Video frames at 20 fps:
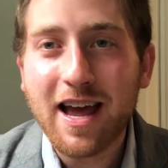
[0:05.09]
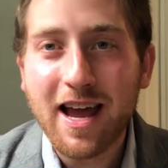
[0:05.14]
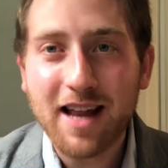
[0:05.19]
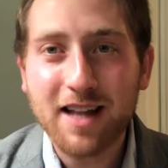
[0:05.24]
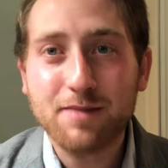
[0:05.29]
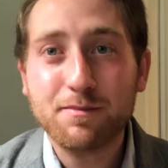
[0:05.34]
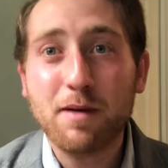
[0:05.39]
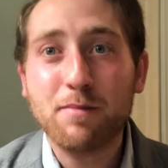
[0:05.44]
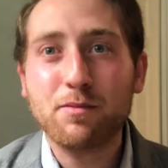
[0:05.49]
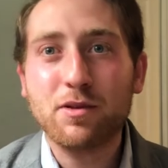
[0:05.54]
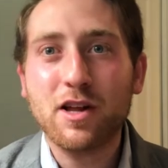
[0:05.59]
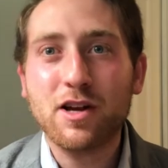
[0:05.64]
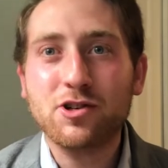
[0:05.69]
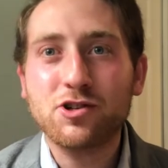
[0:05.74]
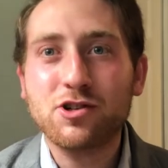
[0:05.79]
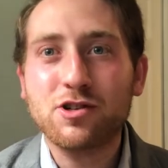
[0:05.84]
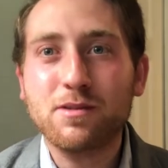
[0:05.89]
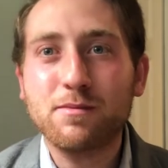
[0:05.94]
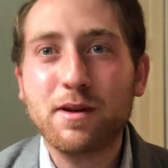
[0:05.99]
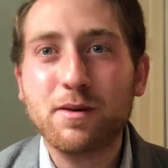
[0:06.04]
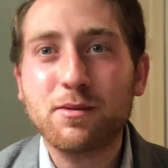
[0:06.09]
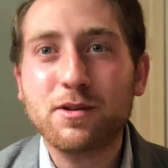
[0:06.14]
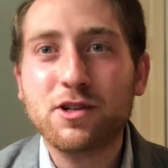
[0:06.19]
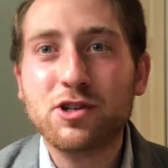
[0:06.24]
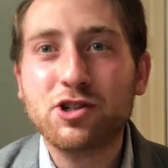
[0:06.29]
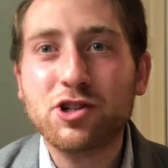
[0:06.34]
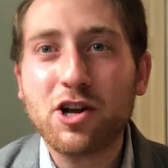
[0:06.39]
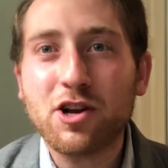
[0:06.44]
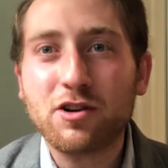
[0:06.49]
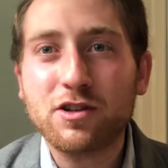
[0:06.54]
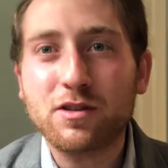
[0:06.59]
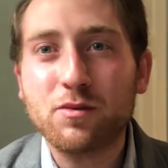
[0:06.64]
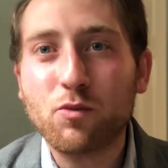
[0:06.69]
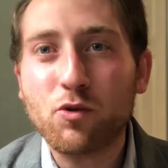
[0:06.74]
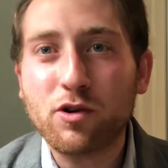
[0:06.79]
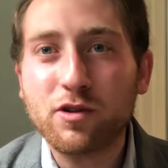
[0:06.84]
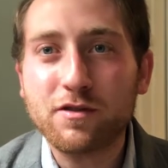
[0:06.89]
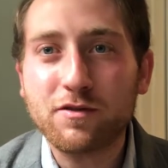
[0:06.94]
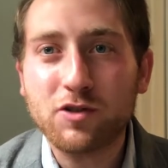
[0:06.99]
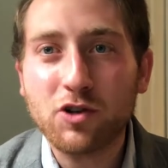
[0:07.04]
and it's my pleasure to be able to share some
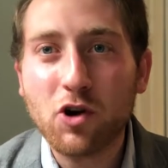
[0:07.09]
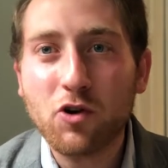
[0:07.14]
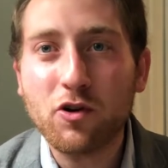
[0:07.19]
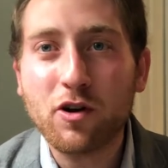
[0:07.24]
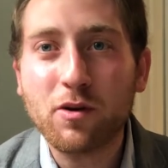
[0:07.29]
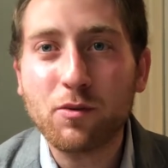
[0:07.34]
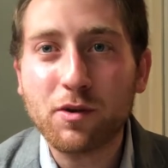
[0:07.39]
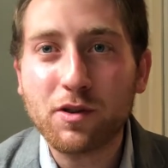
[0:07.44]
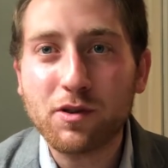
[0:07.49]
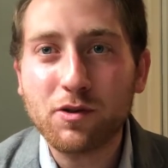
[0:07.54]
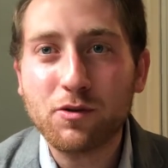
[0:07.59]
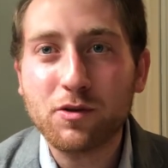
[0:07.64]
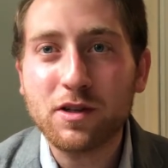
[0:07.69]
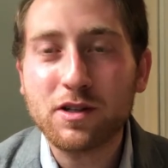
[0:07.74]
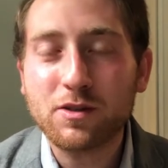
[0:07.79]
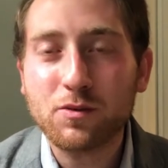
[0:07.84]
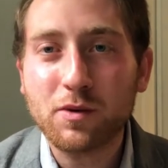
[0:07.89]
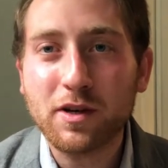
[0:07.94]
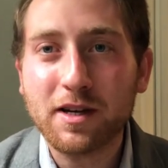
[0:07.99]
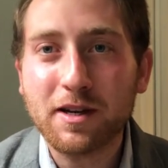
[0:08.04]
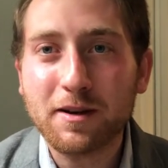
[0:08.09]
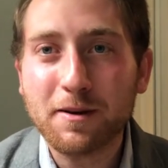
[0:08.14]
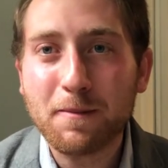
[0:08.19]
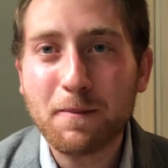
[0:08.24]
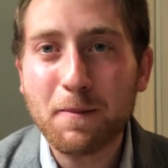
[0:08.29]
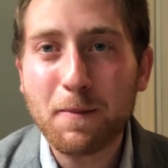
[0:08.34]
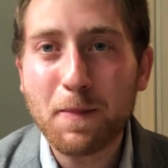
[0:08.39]
words of Torah with you this week.